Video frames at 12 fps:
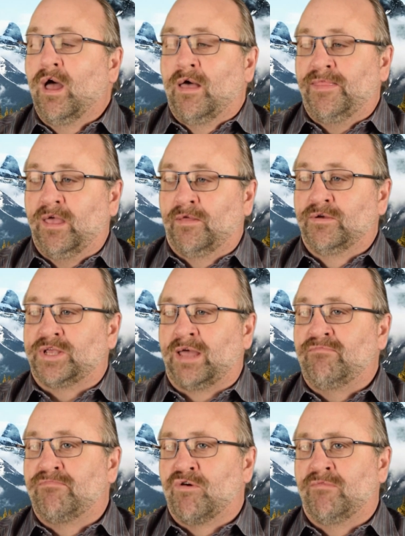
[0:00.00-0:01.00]
The other type
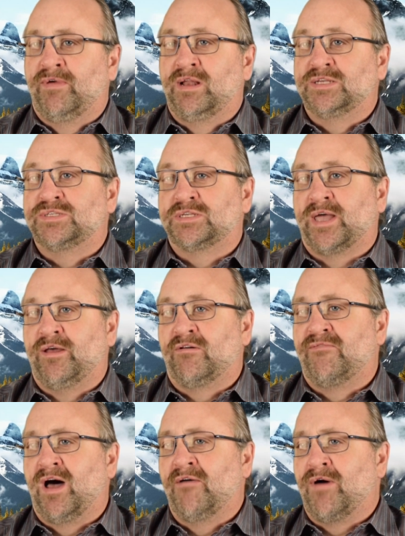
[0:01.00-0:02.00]
of permit is the Title
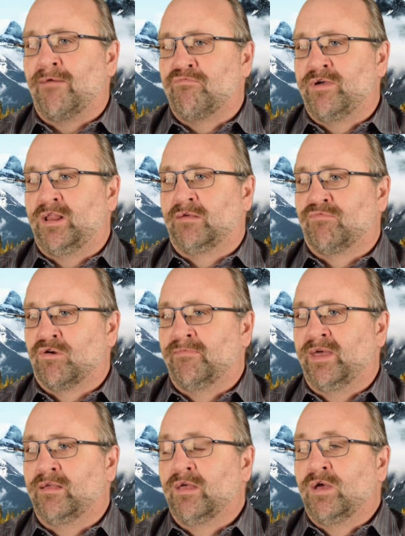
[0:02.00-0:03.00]
V operating
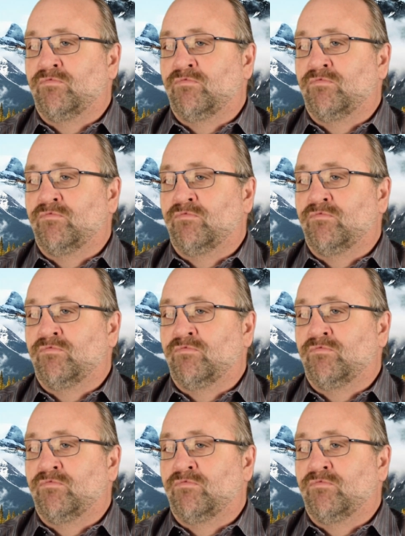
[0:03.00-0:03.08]
permit,